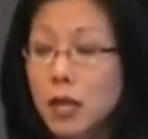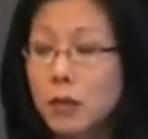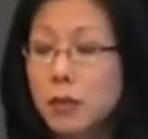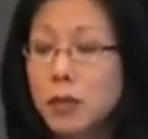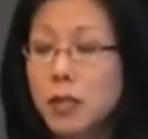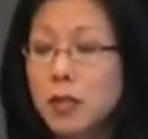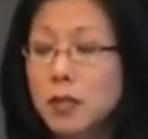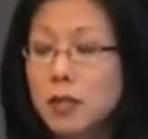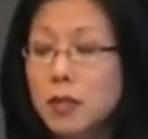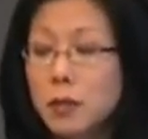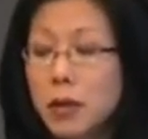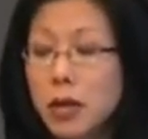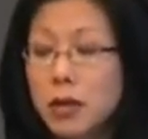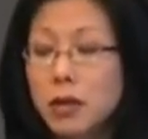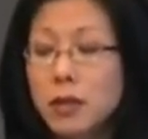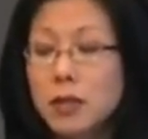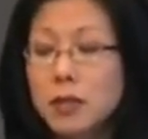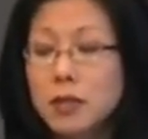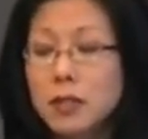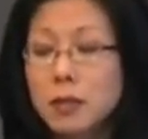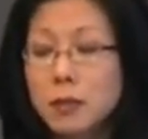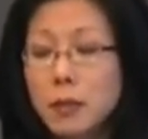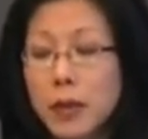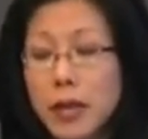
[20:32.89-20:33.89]
but it's about
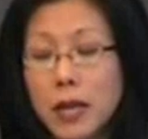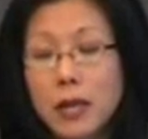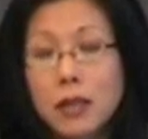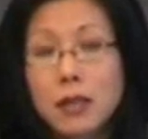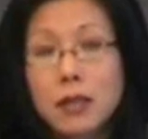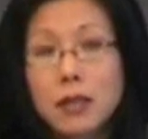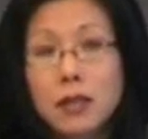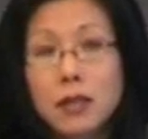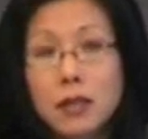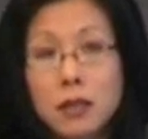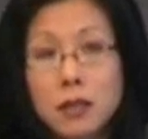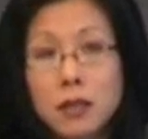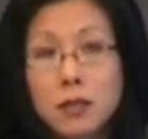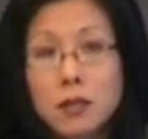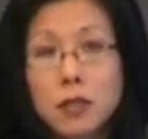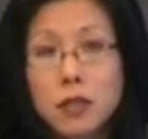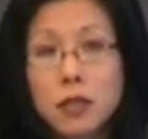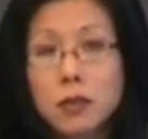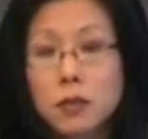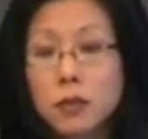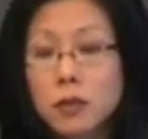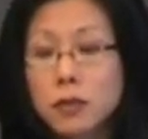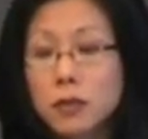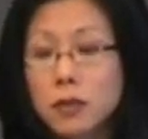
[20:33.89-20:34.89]
expanding an
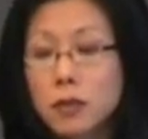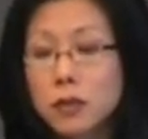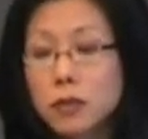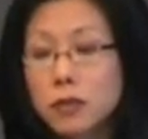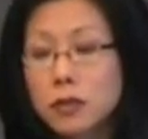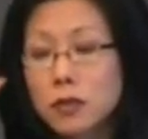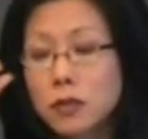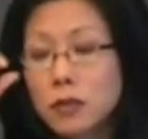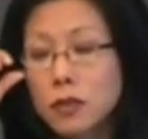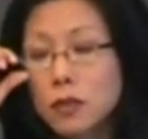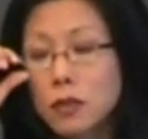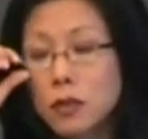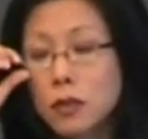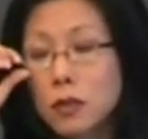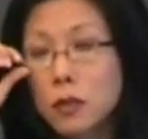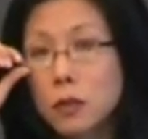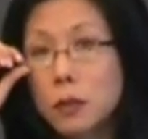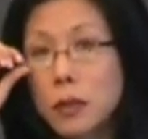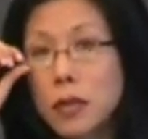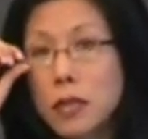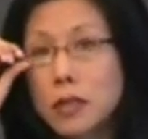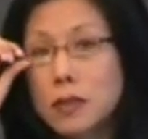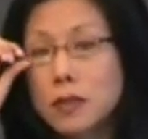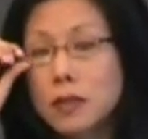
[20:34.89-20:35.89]
individual's social circle
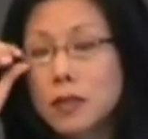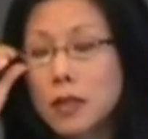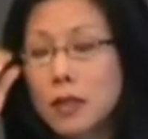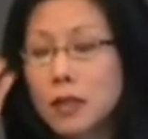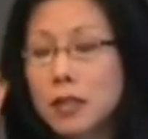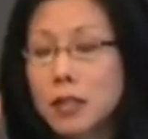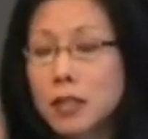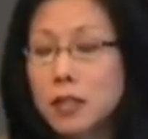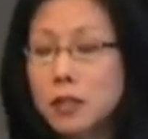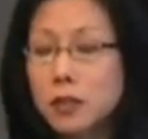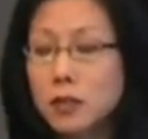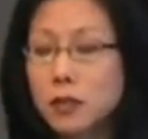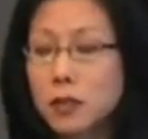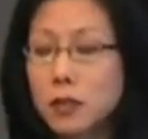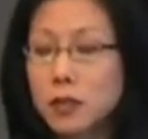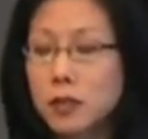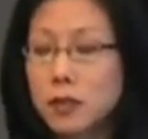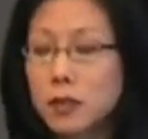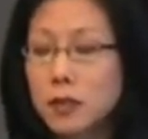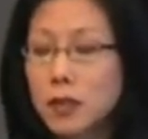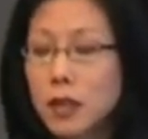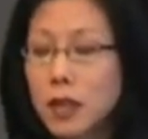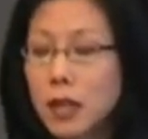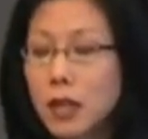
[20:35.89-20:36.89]
based on
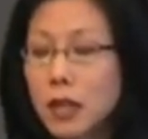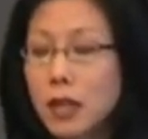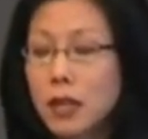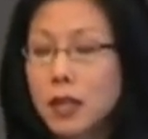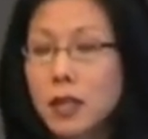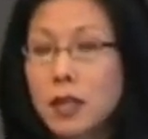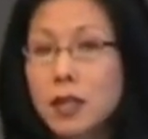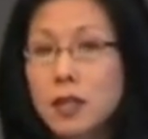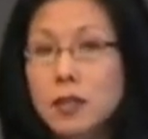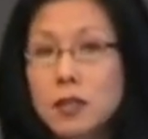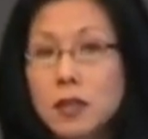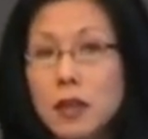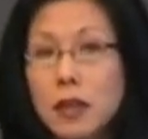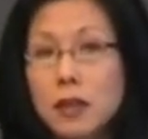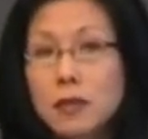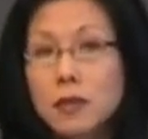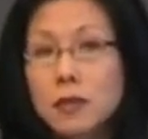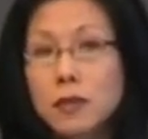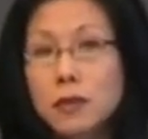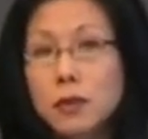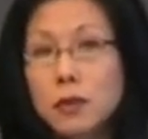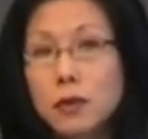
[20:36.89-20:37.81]
interests Kids have,